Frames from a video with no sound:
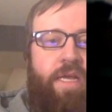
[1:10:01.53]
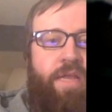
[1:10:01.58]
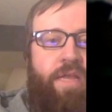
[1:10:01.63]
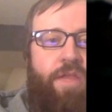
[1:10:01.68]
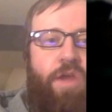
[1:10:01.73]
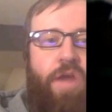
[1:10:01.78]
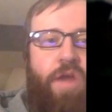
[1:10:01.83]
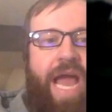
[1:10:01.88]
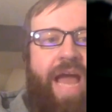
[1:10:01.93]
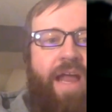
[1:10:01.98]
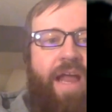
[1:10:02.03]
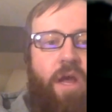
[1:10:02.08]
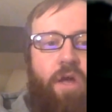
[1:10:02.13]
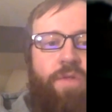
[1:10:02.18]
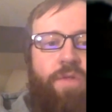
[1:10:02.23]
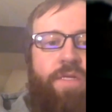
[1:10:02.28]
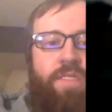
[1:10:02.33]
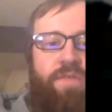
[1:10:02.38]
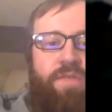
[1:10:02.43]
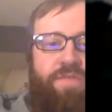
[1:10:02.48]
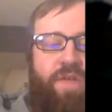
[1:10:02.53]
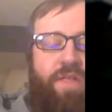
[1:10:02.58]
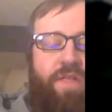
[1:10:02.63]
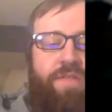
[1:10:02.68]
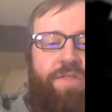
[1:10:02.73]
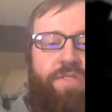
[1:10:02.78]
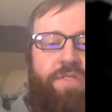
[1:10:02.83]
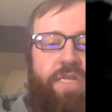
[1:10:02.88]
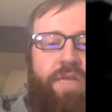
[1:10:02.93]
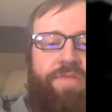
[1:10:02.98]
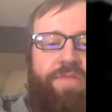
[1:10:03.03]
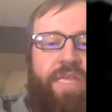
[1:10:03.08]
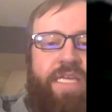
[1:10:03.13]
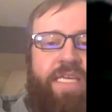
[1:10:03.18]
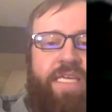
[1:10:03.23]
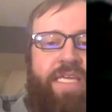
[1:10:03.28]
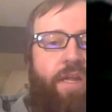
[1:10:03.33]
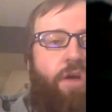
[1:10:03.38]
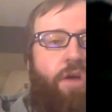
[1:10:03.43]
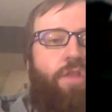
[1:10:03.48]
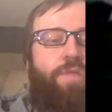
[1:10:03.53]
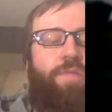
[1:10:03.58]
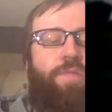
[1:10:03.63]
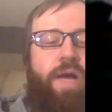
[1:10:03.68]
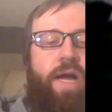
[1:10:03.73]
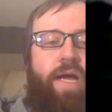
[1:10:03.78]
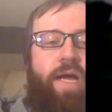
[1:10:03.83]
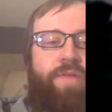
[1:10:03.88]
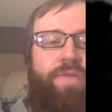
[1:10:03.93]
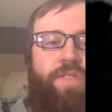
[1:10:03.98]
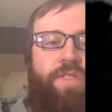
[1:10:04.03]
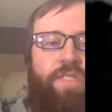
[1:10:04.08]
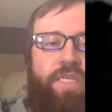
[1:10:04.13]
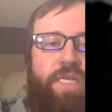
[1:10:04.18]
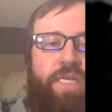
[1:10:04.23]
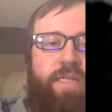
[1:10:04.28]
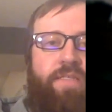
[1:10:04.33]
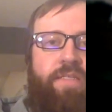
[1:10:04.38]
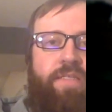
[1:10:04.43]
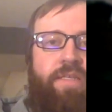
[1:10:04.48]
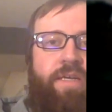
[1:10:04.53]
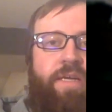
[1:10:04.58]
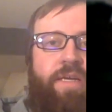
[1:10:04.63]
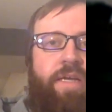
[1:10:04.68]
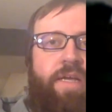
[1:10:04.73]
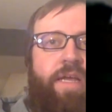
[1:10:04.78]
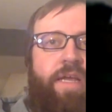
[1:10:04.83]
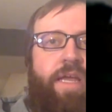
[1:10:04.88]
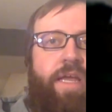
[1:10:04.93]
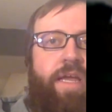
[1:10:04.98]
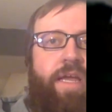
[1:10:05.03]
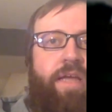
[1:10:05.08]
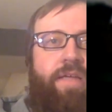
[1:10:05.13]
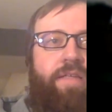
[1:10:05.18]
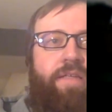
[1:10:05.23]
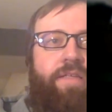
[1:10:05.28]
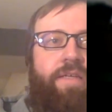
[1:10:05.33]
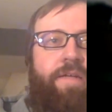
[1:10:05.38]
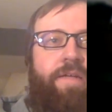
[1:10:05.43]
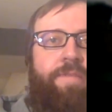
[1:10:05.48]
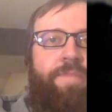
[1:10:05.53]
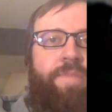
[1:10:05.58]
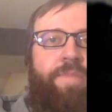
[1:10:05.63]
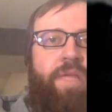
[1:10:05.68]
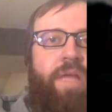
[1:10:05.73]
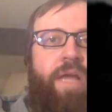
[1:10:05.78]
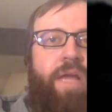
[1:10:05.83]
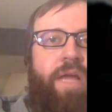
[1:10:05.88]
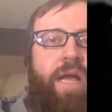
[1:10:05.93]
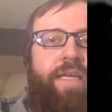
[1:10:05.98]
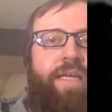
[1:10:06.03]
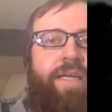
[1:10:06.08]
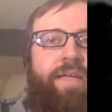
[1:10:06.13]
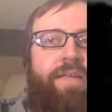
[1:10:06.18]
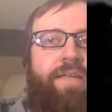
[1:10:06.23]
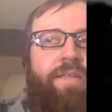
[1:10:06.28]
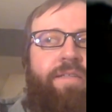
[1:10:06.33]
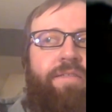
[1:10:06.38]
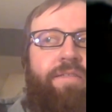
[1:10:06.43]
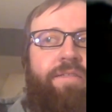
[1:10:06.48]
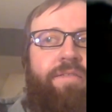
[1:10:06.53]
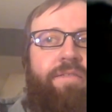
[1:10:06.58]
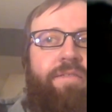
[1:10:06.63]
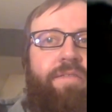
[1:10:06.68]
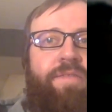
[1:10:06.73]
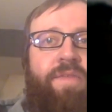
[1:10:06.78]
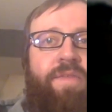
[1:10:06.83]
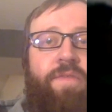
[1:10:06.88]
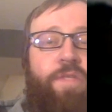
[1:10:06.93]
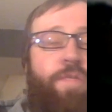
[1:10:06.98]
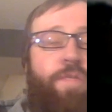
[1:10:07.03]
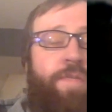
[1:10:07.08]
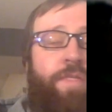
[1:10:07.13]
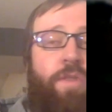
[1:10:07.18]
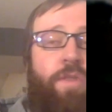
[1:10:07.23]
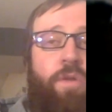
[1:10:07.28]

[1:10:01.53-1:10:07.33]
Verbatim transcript: and they're at all these events and they get all the behind the scenes. And I get, if I'm just going to be